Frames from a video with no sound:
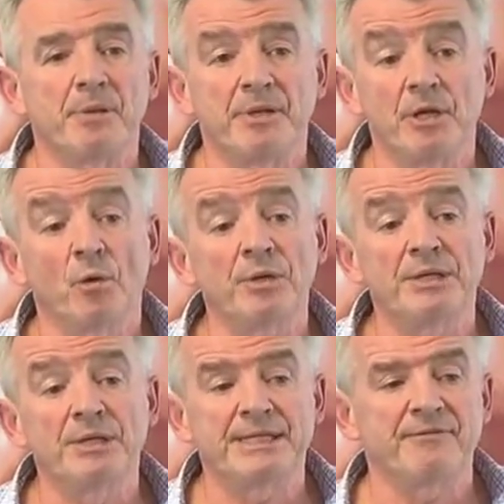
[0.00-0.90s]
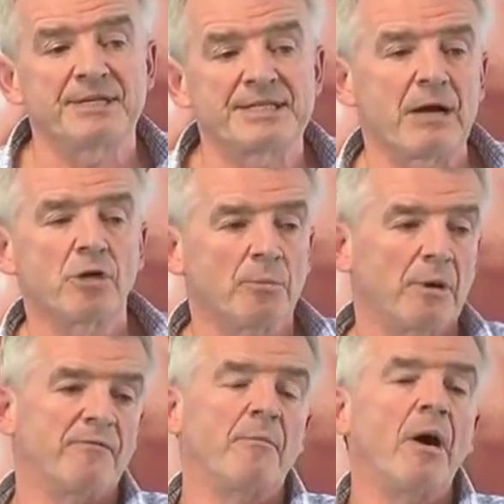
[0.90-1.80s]
the only significant outcome
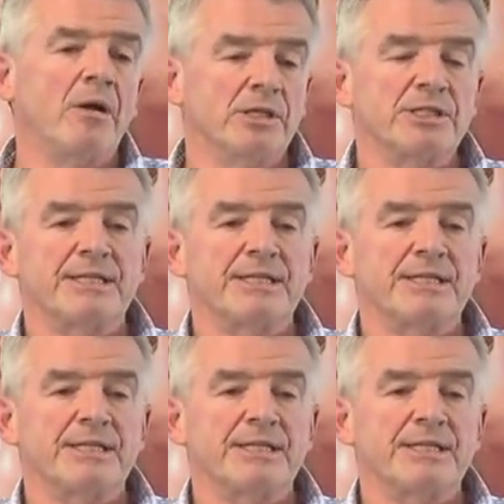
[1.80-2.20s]
of Mons